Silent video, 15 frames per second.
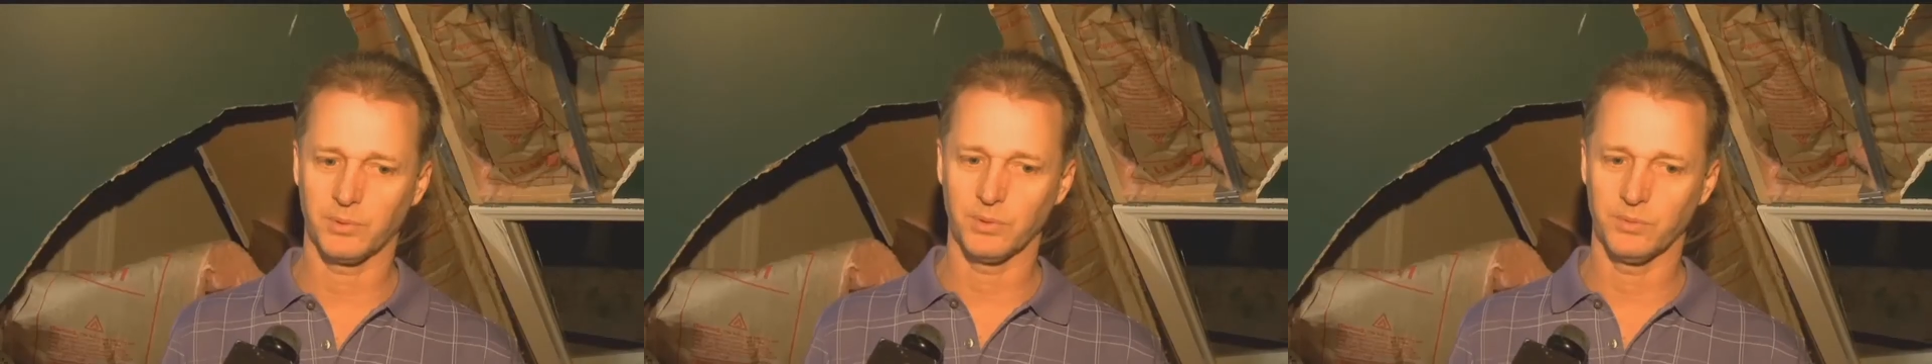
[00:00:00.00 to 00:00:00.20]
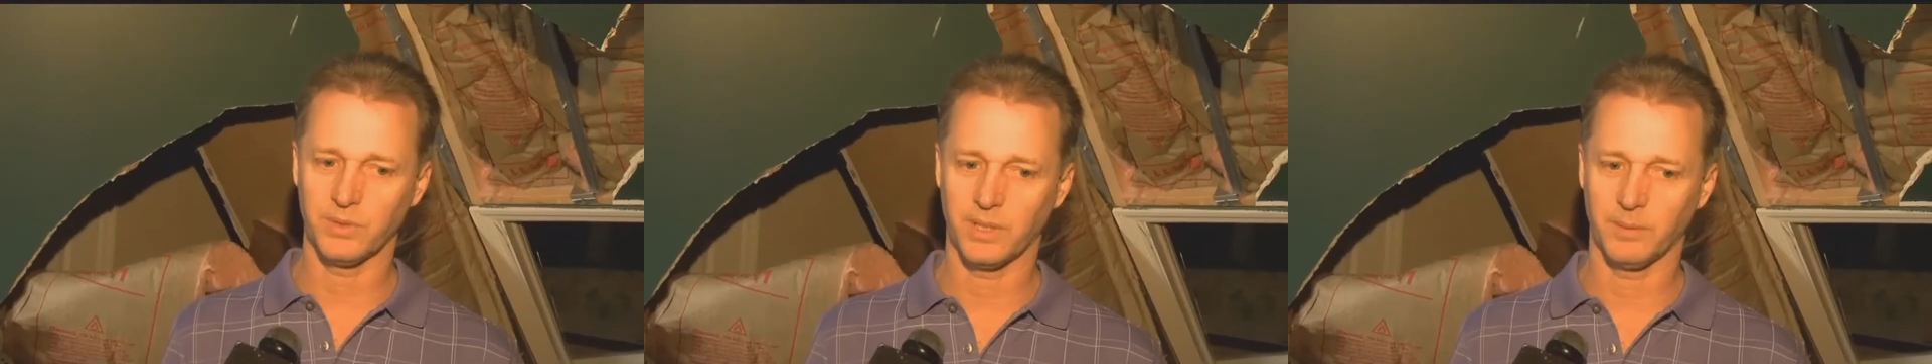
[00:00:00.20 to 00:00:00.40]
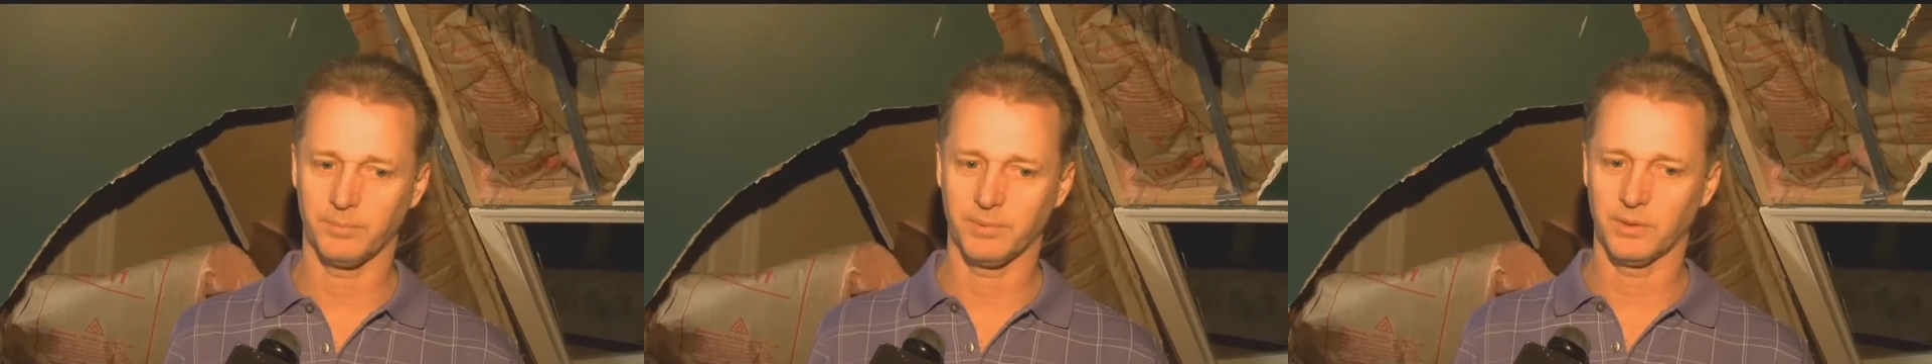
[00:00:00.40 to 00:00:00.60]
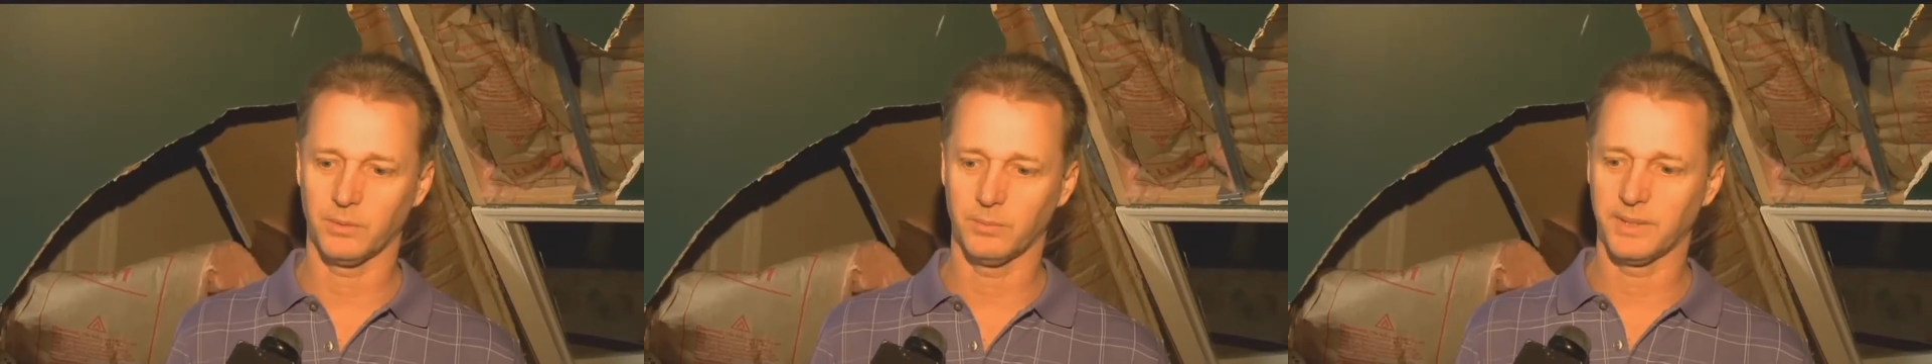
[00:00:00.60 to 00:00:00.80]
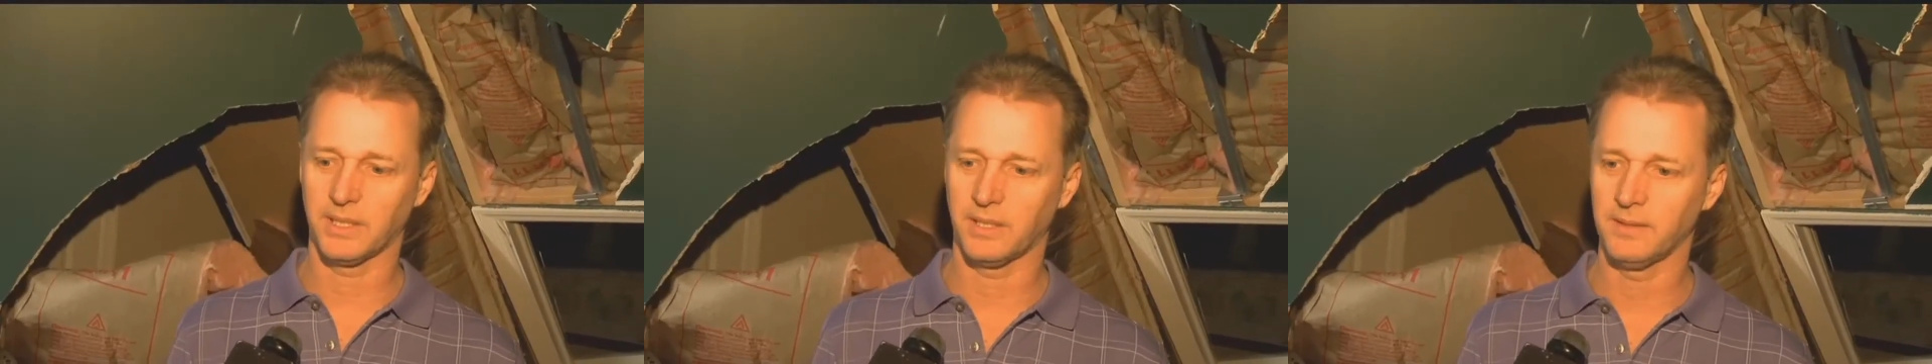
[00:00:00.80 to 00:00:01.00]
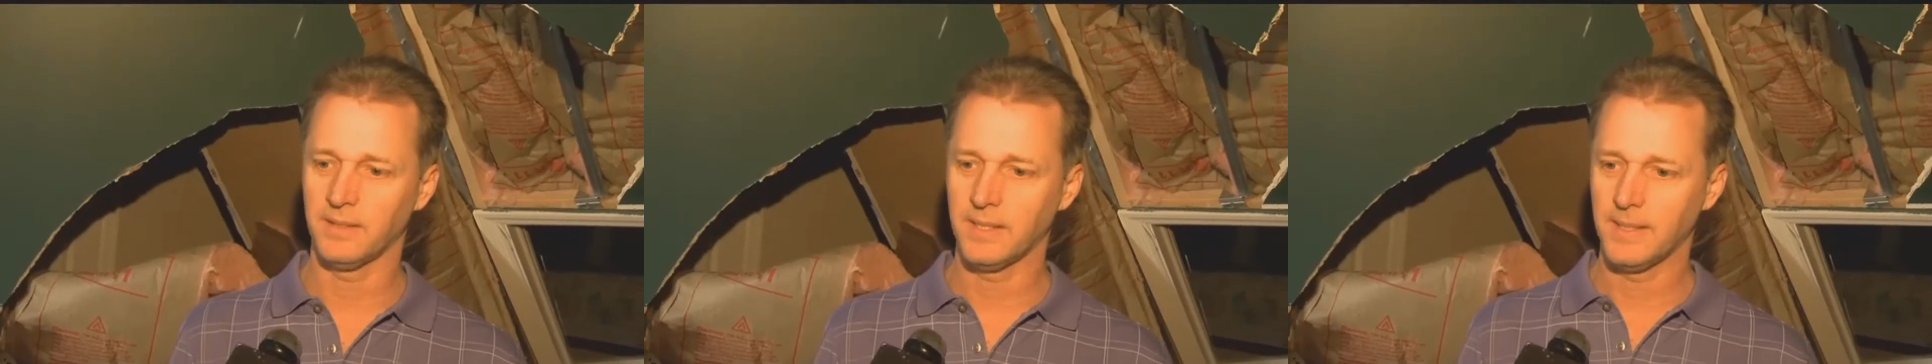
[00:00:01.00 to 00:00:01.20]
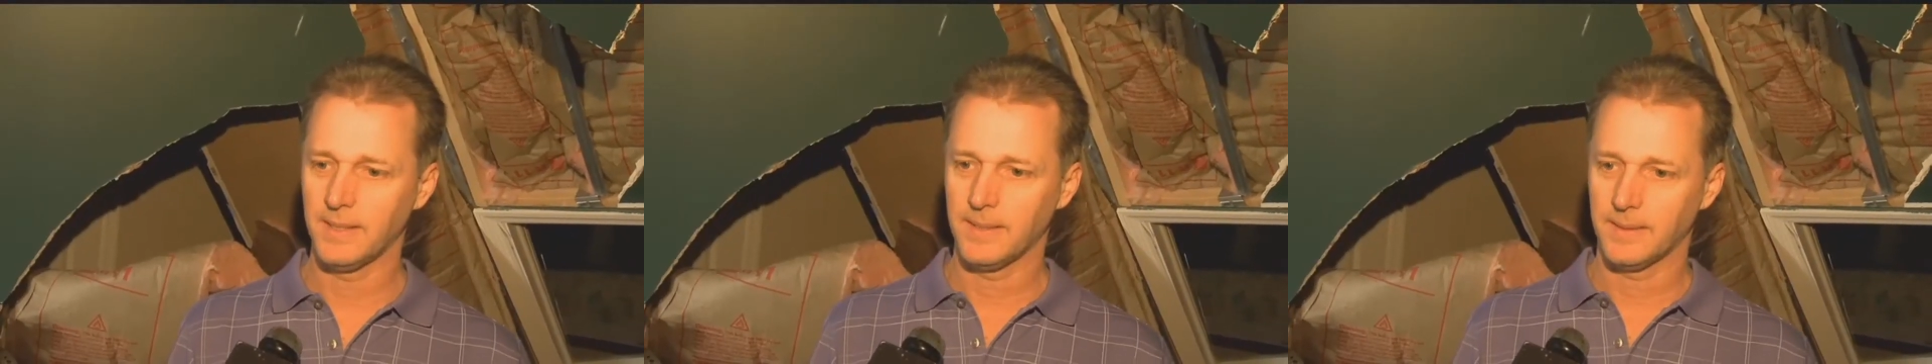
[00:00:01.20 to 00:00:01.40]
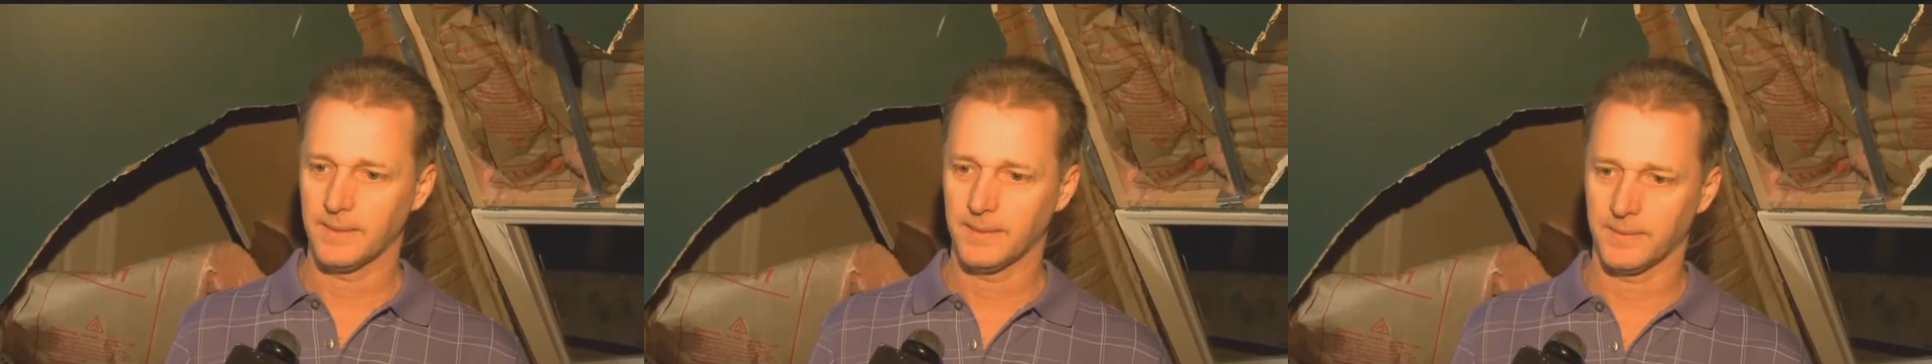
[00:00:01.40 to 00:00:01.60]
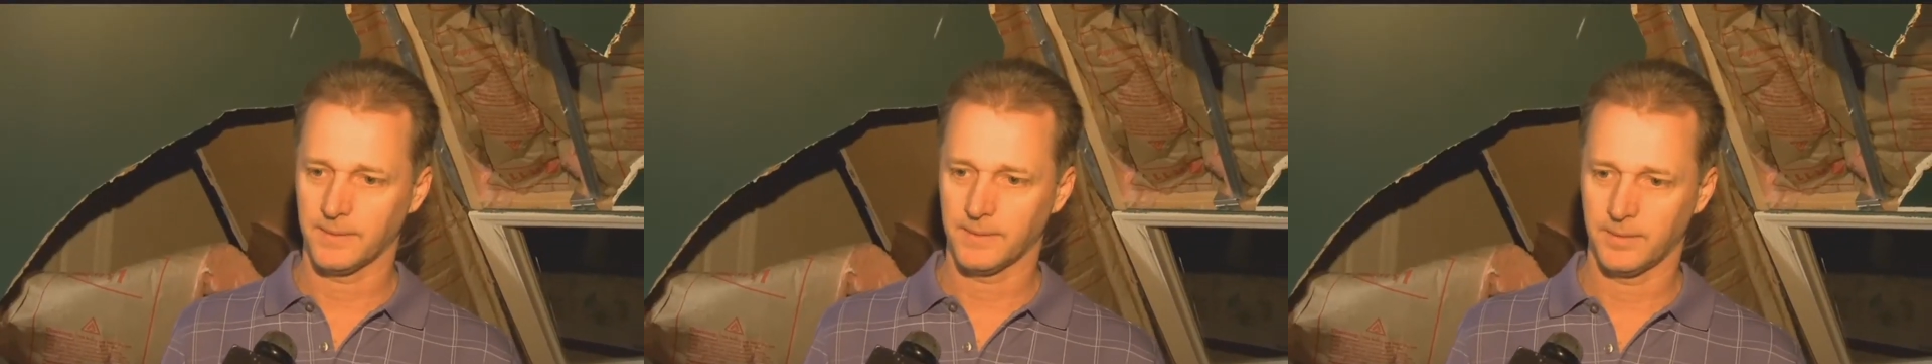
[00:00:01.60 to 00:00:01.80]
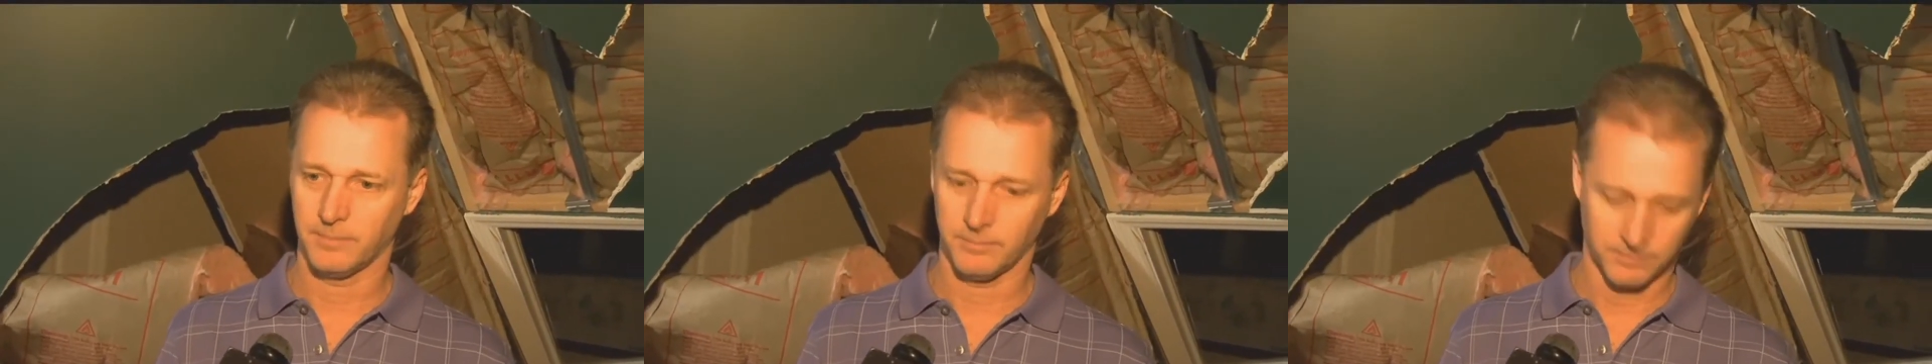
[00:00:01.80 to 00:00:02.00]
bruised up a little bit.
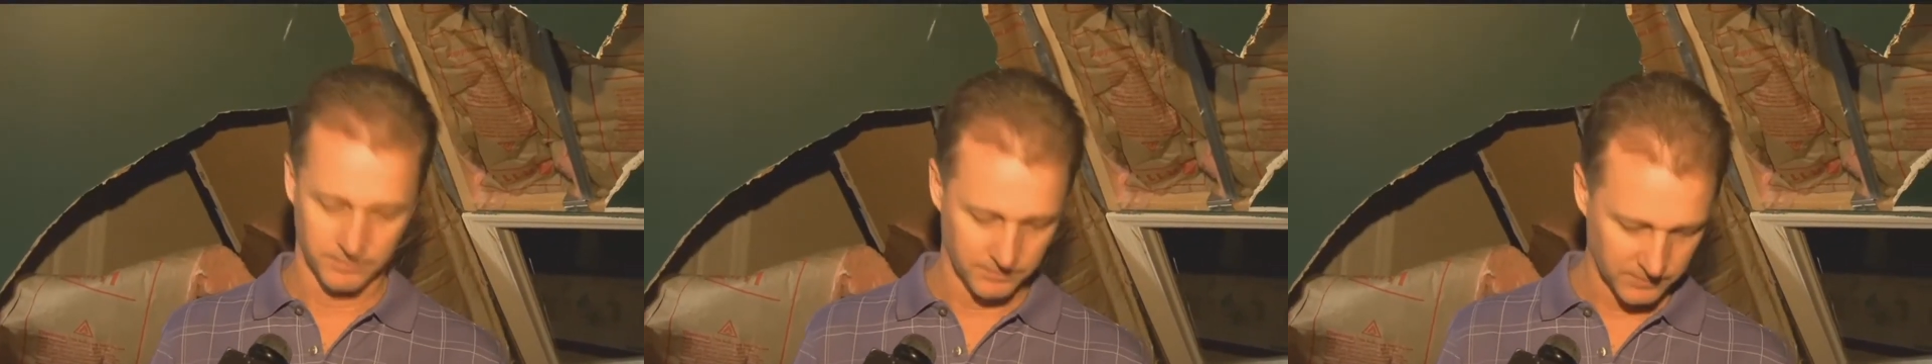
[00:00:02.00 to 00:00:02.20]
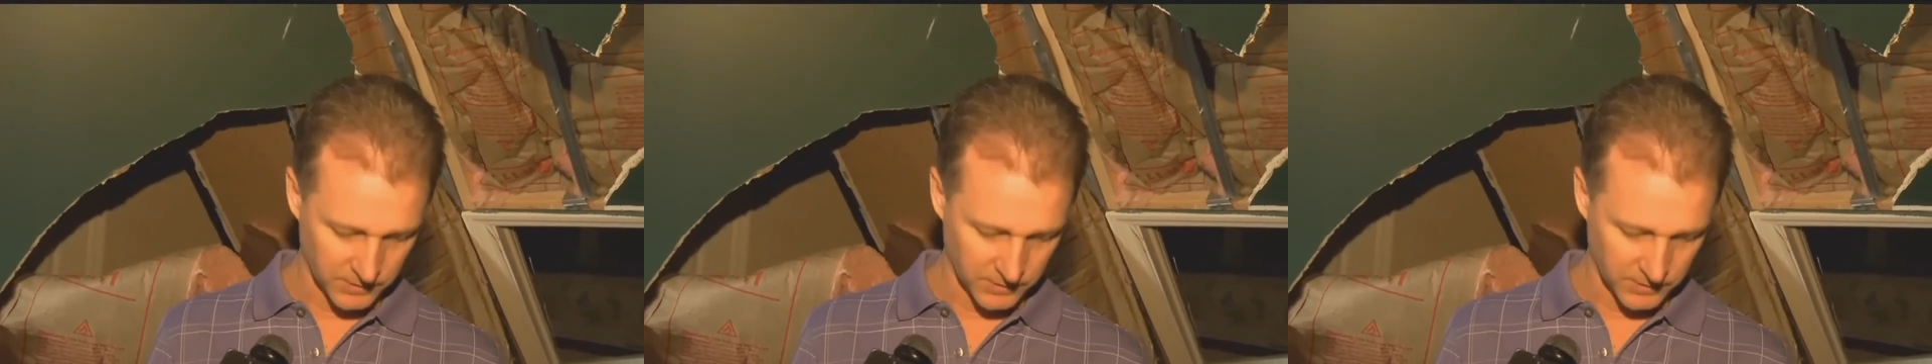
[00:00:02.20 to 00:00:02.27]
Um,